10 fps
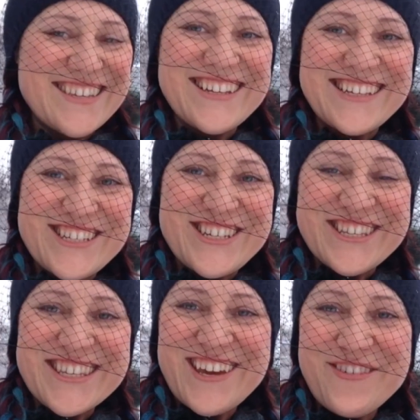Tanya
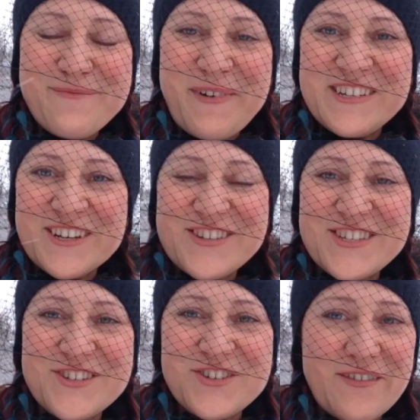Lashinsky from
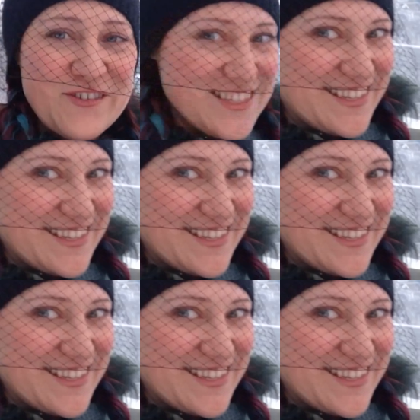Montecristo Travels,